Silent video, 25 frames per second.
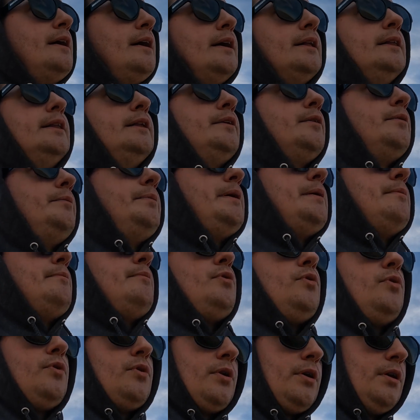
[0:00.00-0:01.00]
a little bit
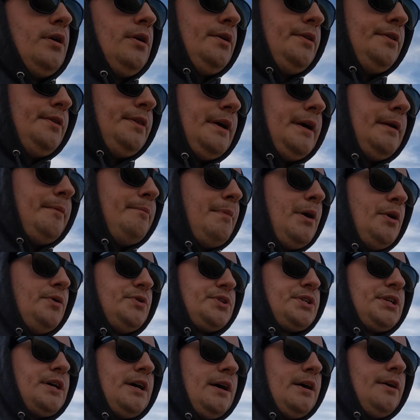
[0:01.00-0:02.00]
more than
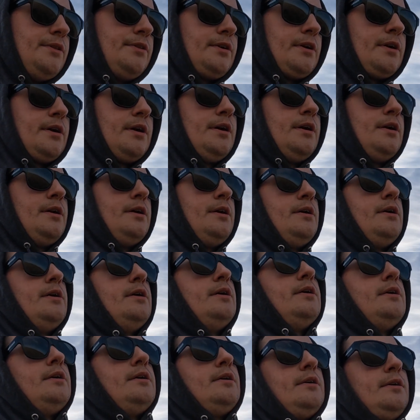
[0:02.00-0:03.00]
most other
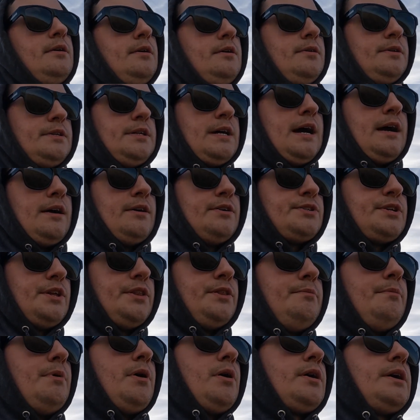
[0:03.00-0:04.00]
tires on
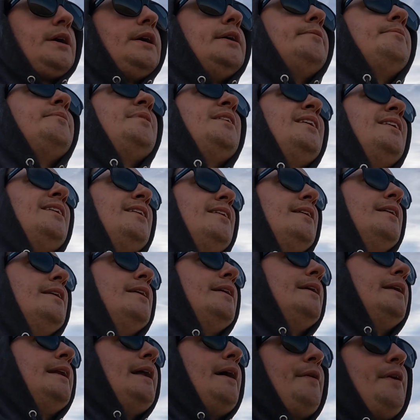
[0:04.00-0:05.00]
the market.
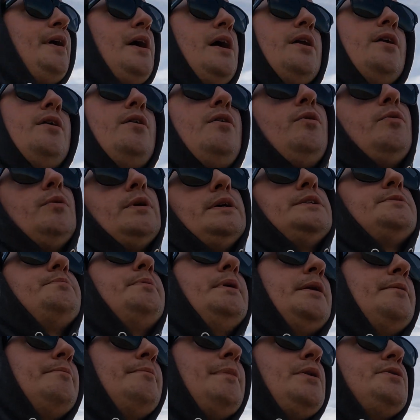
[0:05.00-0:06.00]
Now, not always,
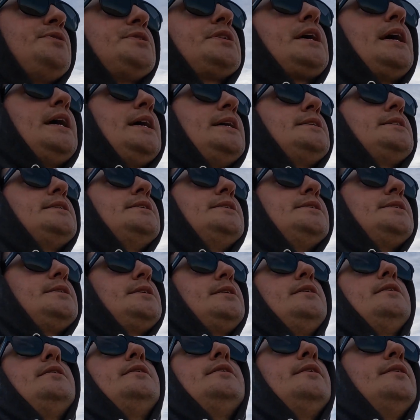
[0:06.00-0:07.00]
but in most cases,
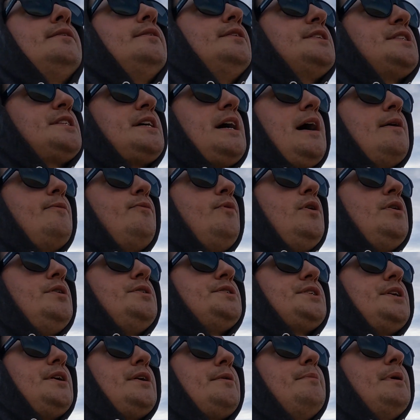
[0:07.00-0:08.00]
the
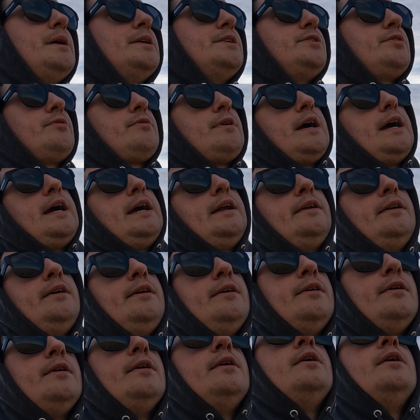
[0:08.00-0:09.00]
sidewalls on a mud terrain
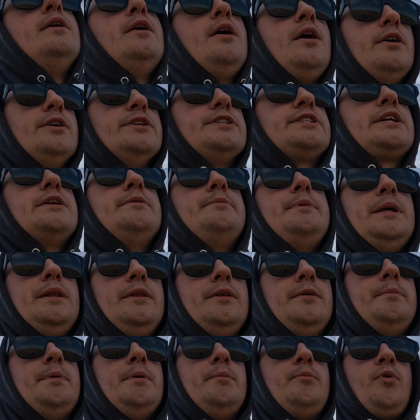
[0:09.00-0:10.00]
are just going to be a
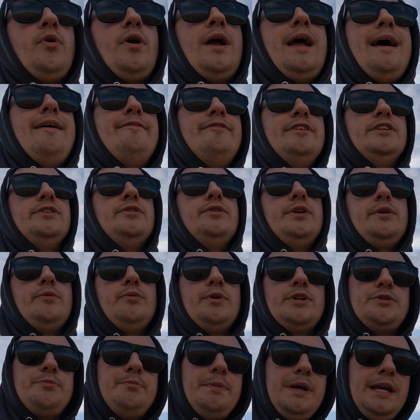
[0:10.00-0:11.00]
little bit more heavy duty,
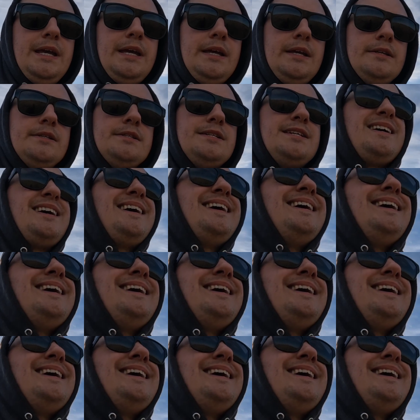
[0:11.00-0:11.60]
which means